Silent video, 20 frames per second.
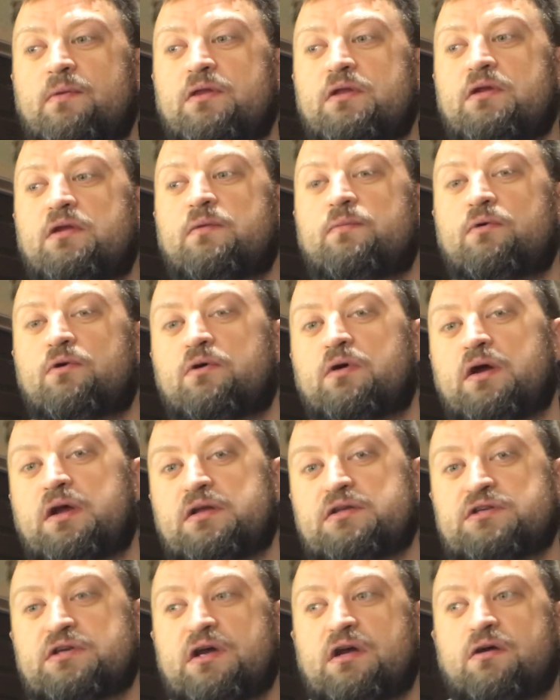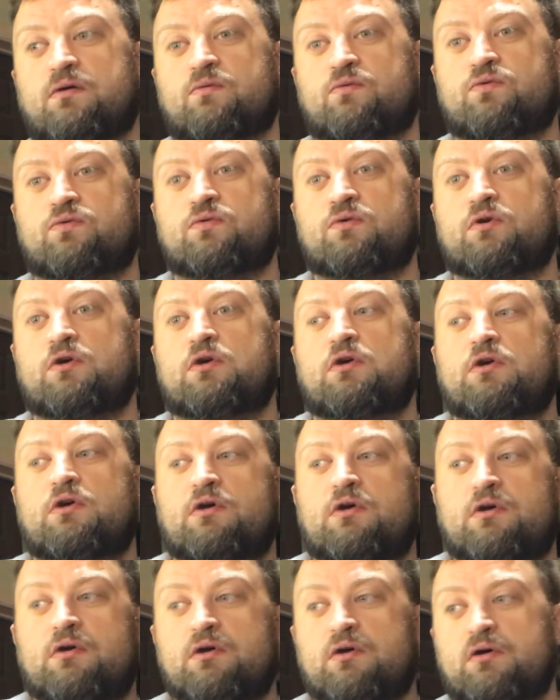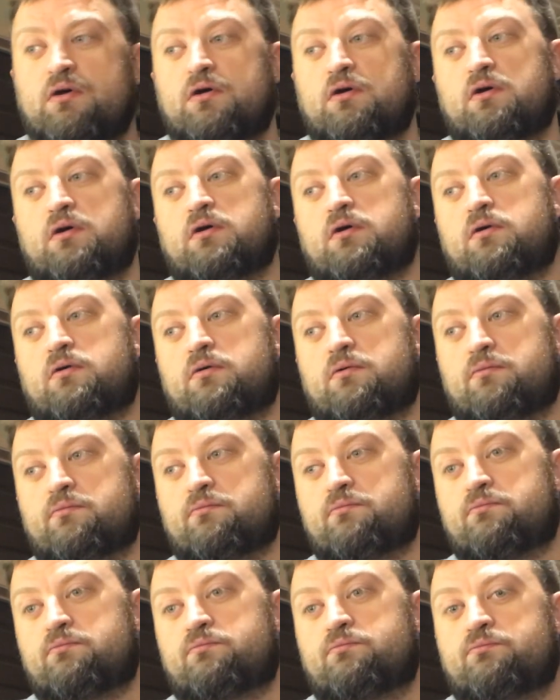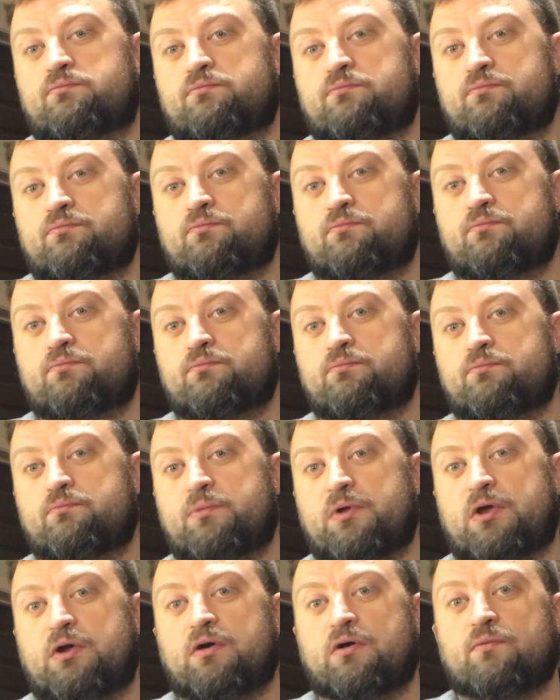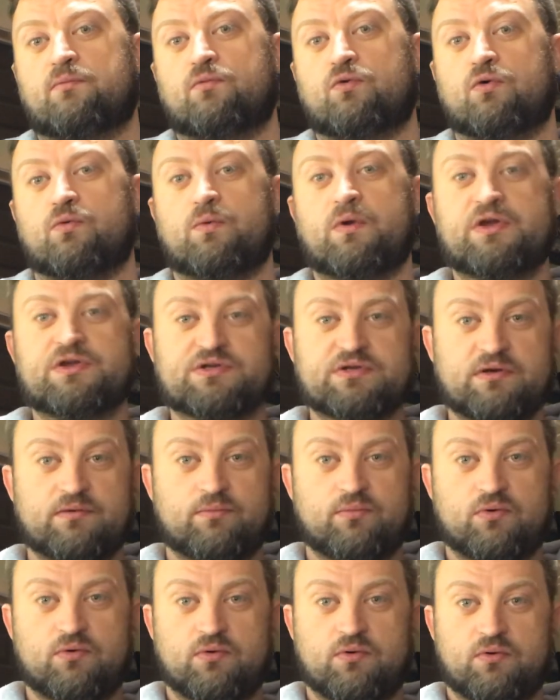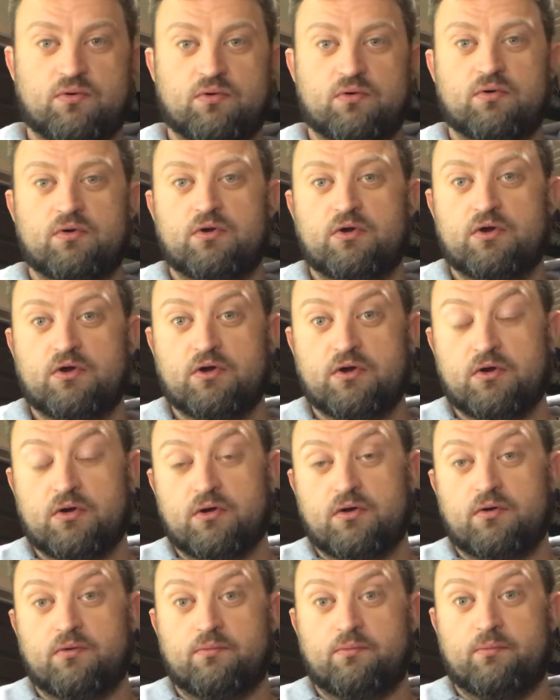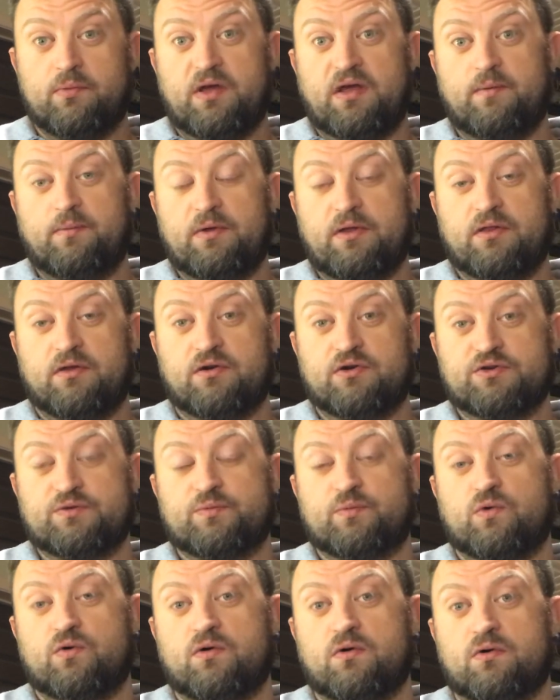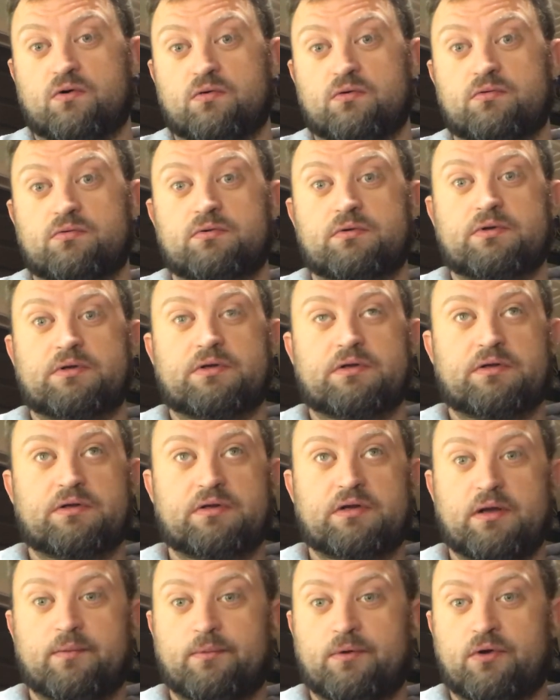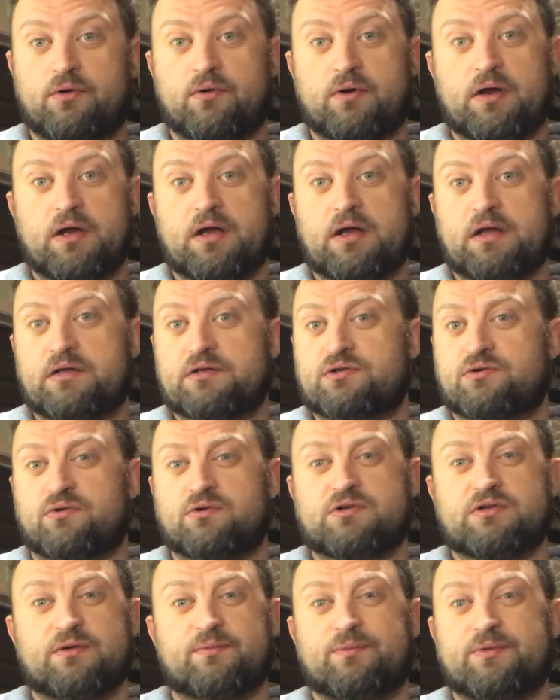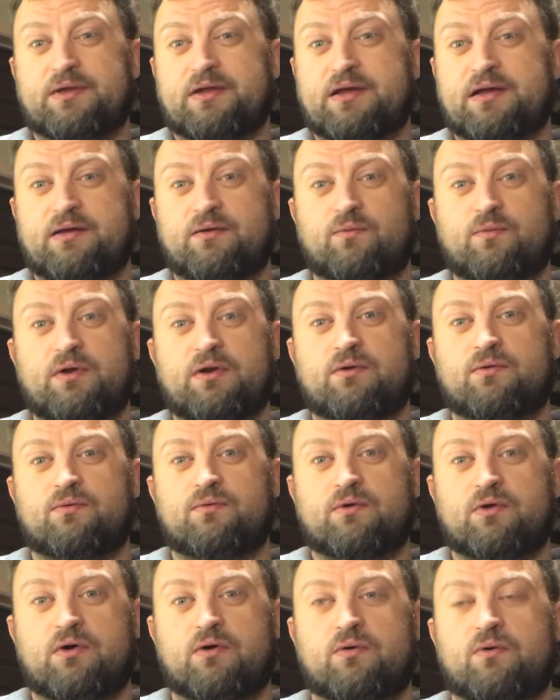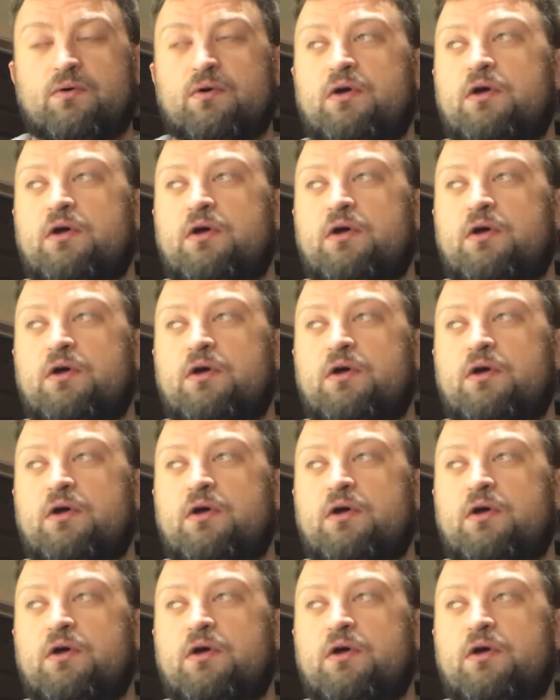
the Democrats have um, become more reasonable. Maybe there's more Democrats or something. We don't know.